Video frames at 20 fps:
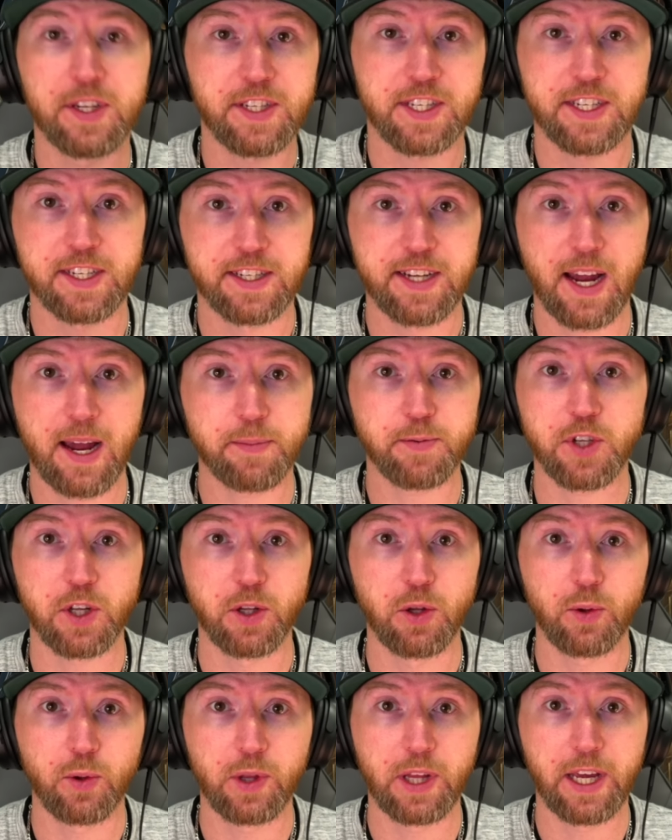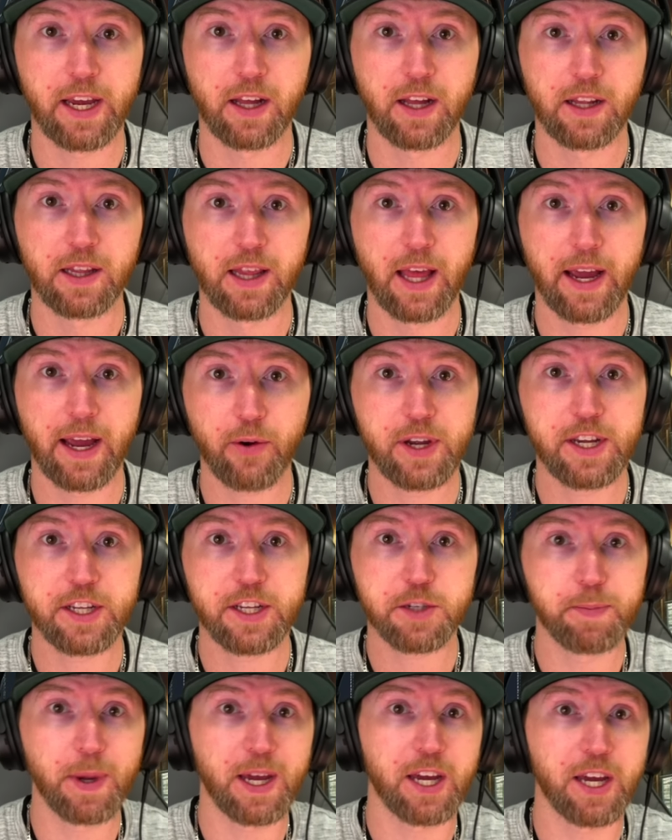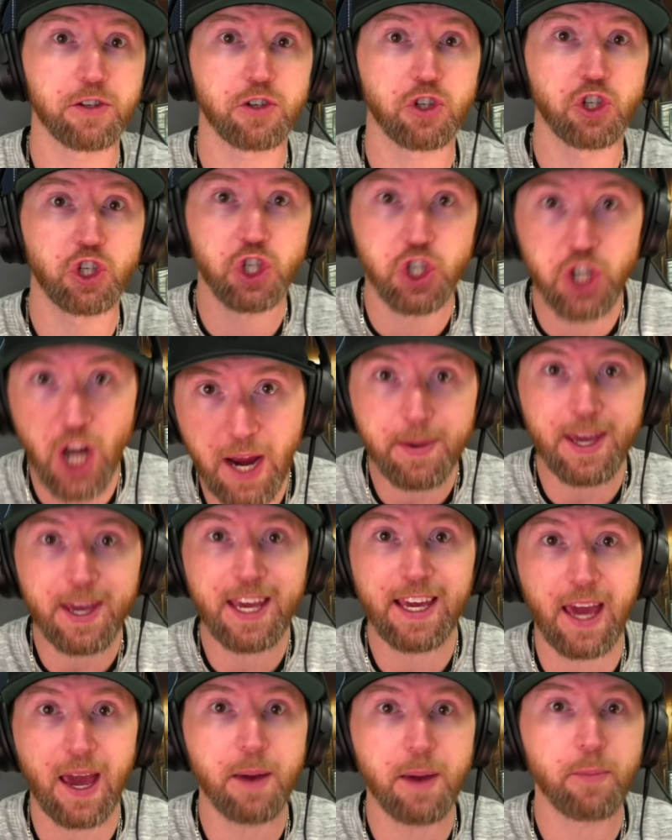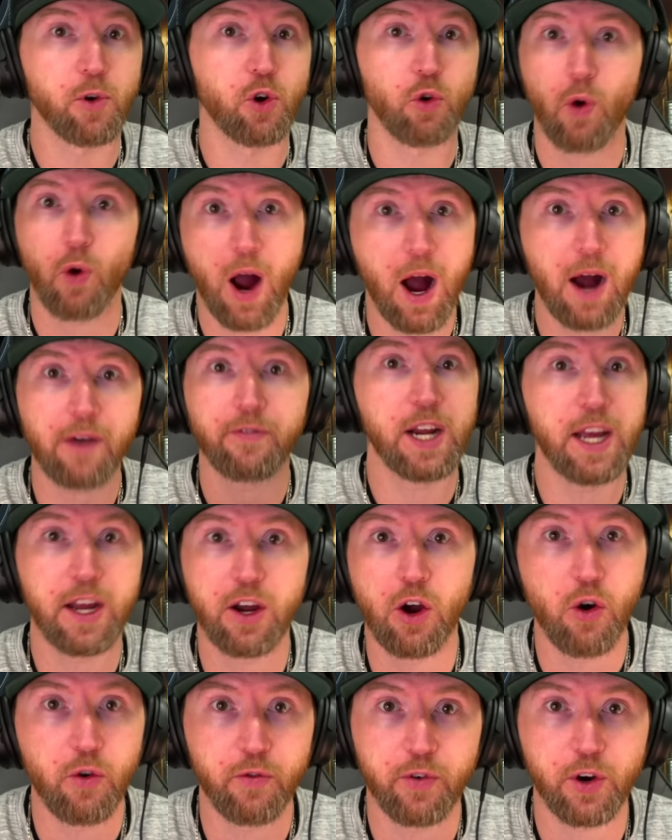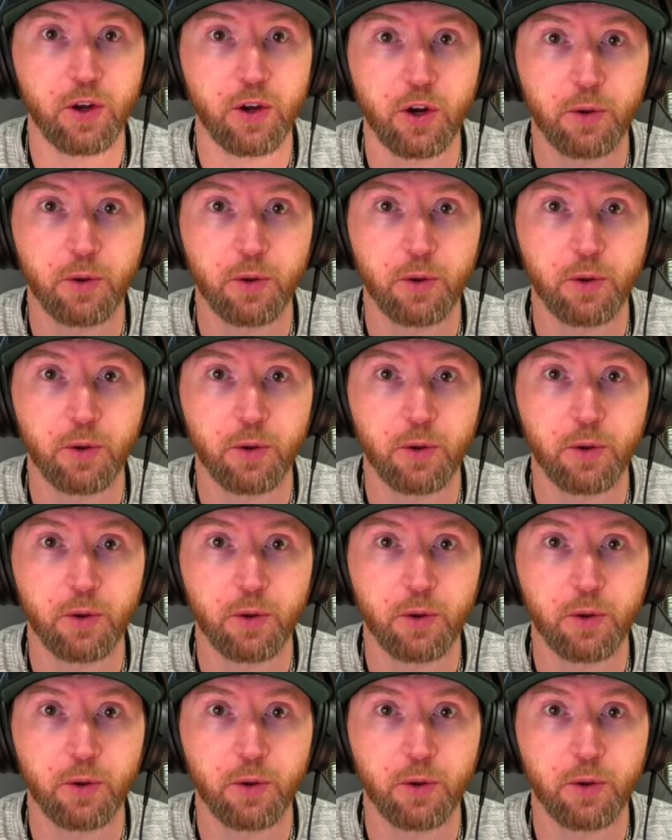this is absolutely hilarious because Jamie came groveling over to